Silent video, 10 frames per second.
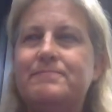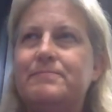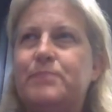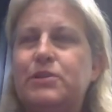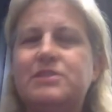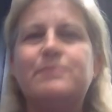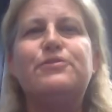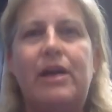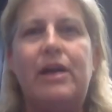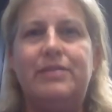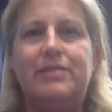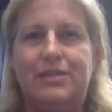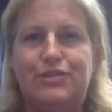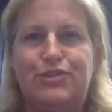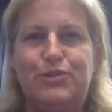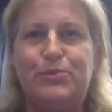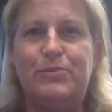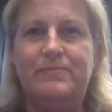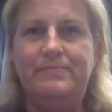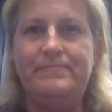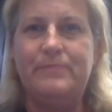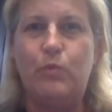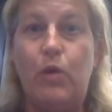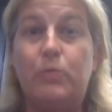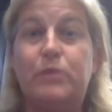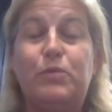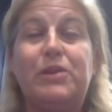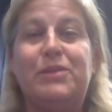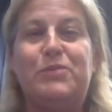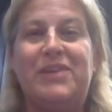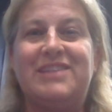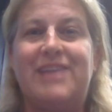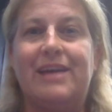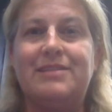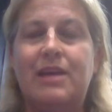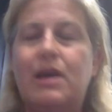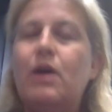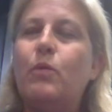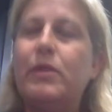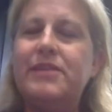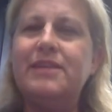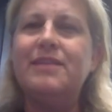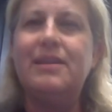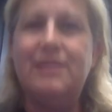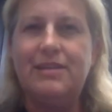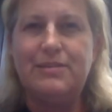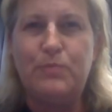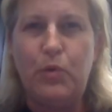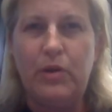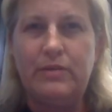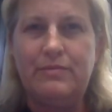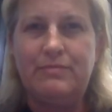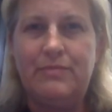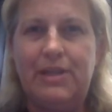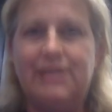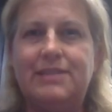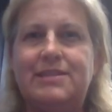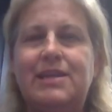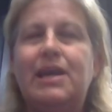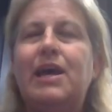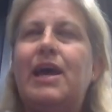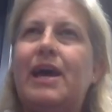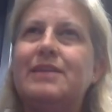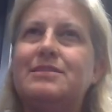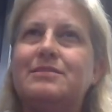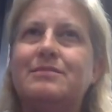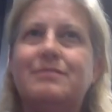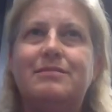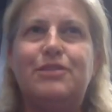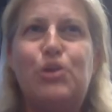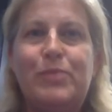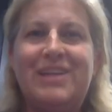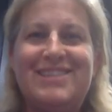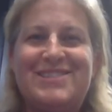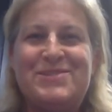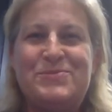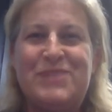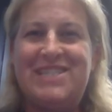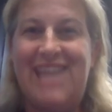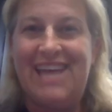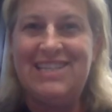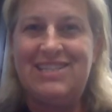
put some thought into what we really would like to ask. One thing that I think is important is, as humans, we tend to